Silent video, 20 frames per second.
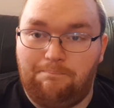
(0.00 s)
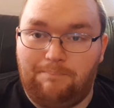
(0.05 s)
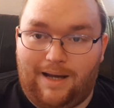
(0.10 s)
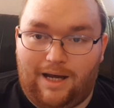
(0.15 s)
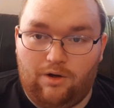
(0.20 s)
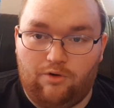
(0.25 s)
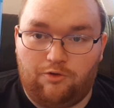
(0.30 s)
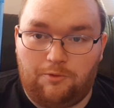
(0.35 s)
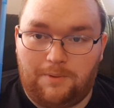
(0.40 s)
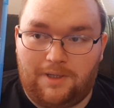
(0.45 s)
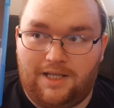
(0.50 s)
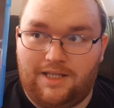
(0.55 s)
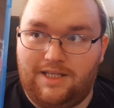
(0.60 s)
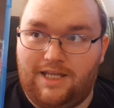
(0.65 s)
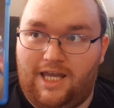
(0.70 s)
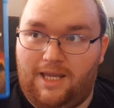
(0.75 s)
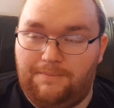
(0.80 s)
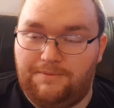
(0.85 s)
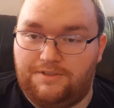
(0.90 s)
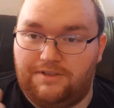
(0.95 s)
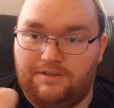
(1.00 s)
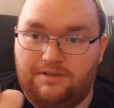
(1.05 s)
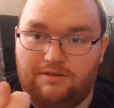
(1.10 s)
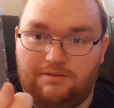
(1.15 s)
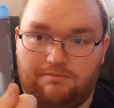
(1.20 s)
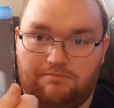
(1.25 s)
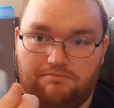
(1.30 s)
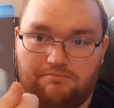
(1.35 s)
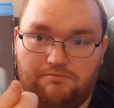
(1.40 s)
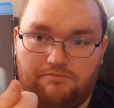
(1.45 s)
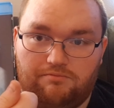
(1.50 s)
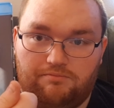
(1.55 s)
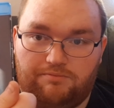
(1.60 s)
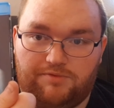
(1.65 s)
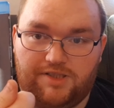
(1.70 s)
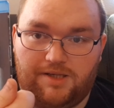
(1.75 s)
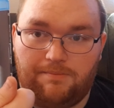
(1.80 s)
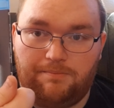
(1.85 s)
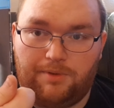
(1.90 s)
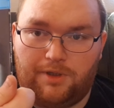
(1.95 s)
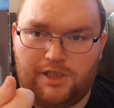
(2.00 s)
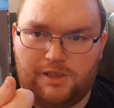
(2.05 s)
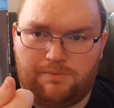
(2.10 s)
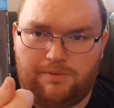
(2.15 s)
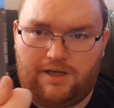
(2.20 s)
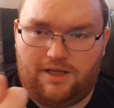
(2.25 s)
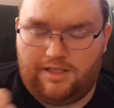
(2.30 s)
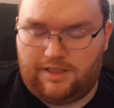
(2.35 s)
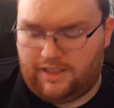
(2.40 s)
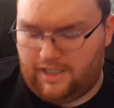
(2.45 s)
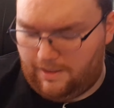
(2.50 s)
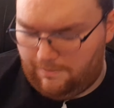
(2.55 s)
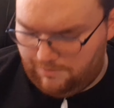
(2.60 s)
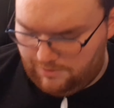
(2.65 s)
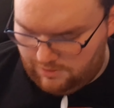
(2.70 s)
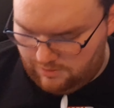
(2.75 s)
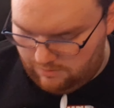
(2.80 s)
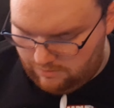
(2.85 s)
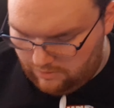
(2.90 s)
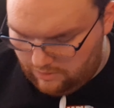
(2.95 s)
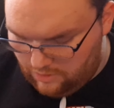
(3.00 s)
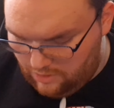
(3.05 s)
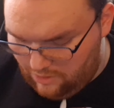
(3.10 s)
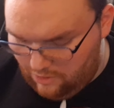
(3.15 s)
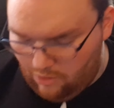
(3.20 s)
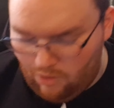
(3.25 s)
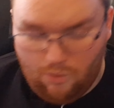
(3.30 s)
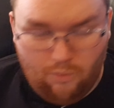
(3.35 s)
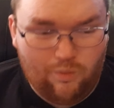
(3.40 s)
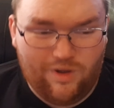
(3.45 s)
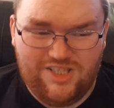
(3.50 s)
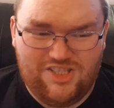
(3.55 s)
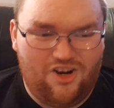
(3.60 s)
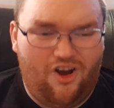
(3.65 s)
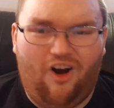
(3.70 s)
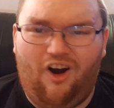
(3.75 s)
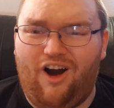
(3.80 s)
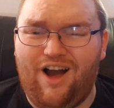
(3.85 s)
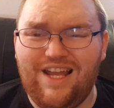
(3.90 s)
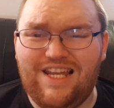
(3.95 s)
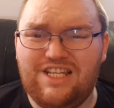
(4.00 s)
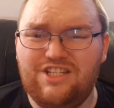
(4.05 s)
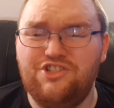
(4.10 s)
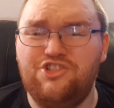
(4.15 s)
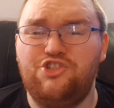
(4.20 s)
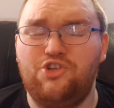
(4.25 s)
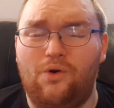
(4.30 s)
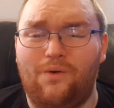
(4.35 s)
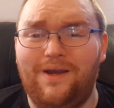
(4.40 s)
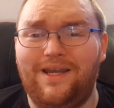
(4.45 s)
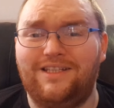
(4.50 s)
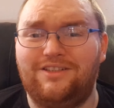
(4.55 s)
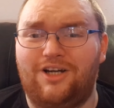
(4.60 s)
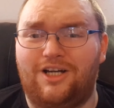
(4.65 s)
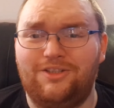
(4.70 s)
Battle for Planet of the Apes, Tim Burton's Planet of the Apes, which I enjoyed.